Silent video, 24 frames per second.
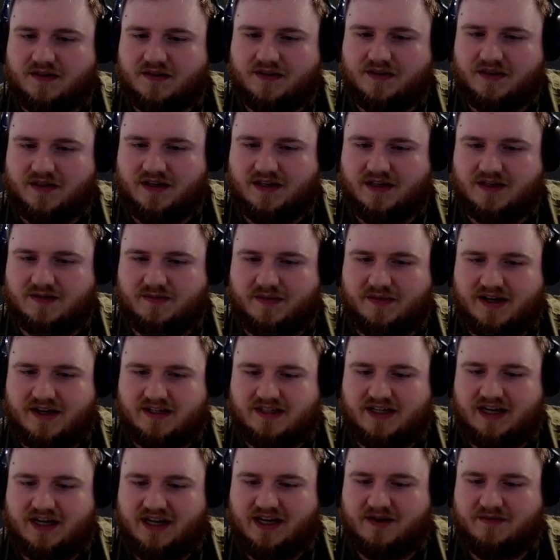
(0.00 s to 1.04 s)
This might
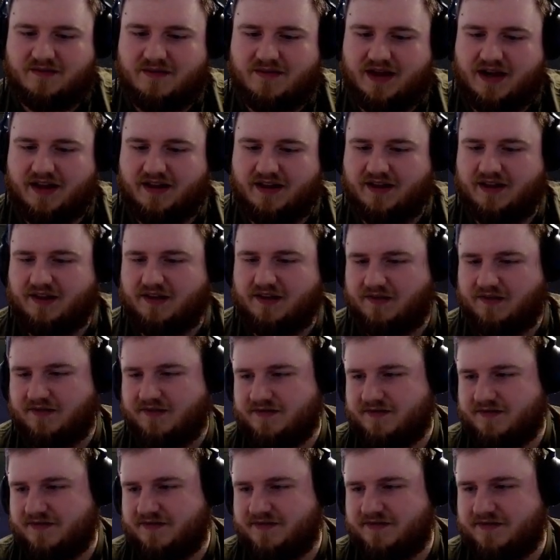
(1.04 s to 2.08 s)
take a minute, though,
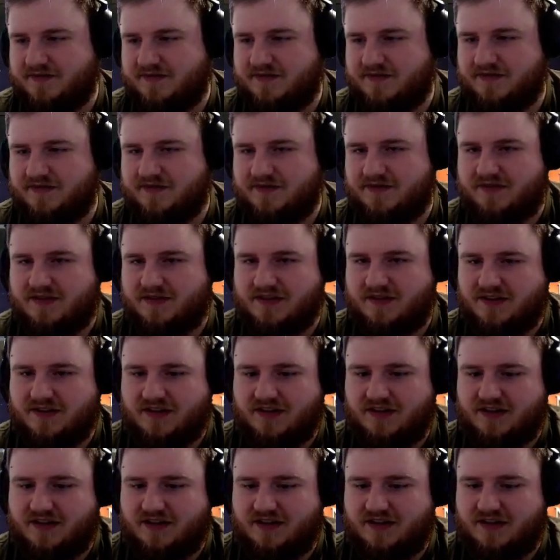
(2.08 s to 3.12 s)

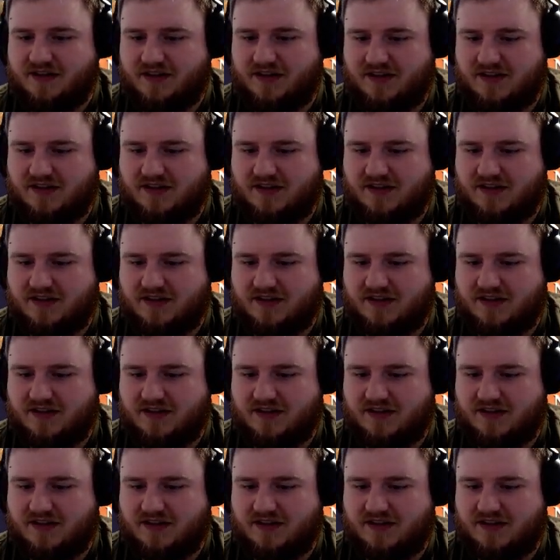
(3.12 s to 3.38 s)
because it